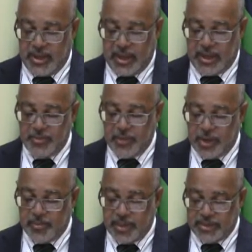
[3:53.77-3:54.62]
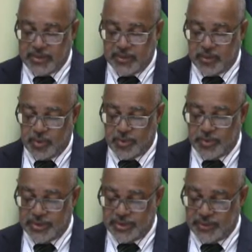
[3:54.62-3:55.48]
and pragmatic
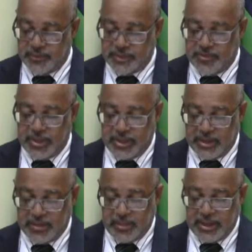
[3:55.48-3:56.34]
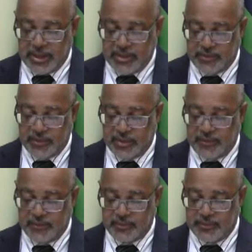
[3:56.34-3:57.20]
cooperation with Spain at the bilateral
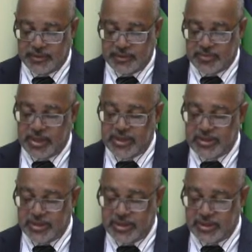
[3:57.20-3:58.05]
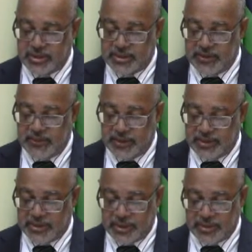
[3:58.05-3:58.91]
level. The Spanish Agency for
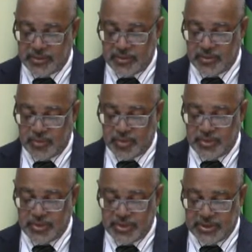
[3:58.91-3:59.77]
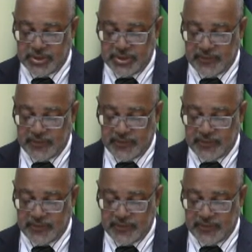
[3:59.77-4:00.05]
International Cooperation and